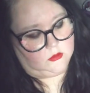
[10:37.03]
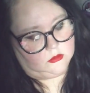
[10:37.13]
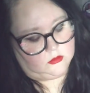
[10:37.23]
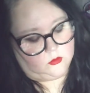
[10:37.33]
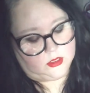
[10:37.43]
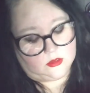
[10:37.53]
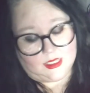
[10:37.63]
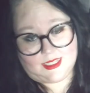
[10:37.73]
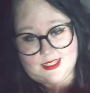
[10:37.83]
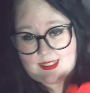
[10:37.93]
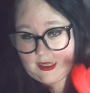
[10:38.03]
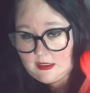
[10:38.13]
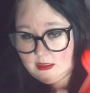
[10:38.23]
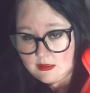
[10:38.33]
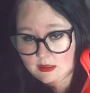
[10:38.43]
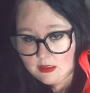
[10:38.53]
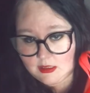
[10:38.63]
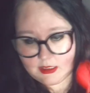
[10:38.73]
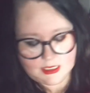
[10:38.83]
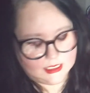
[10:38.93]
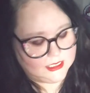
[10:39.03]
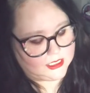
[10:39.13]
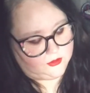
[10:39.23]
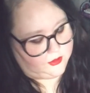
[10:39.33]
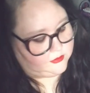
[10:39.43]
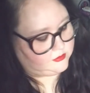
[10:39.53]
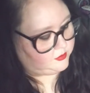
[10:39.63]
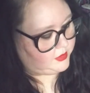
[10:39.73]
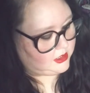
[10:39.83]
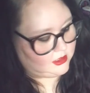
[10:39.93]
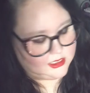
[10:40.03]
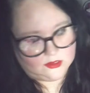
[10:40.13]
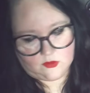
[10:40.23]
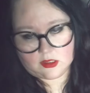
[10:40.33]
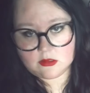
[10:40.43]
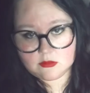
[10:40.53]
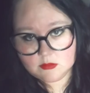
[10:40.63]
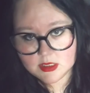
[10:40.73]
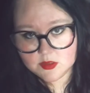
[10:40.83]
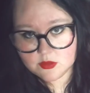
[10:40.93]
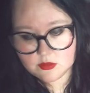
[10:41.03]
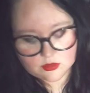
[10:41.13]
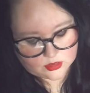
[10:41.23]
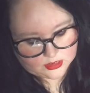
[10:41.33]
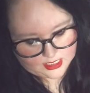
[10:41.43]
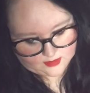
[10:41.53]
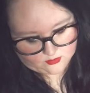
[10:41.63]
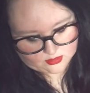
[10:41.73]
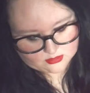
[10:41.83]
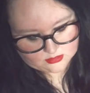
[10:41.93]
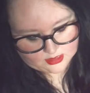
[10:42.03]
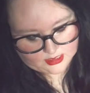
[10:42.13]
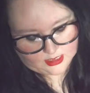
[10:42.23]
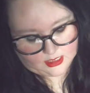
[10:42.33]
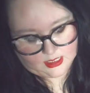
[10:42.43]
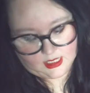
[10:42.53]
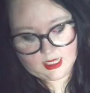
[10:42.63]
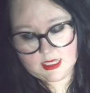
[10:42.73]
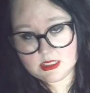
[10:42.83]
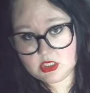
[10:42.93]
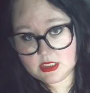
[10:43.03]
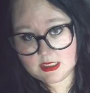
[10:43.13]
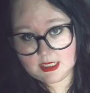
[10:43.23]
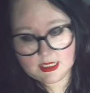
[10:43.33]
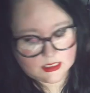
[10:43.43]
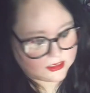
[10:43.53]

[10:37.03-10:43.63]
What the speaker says: whether or not they stay like this, I don't know, but I just figured might as well, they're good to have on hand just in case.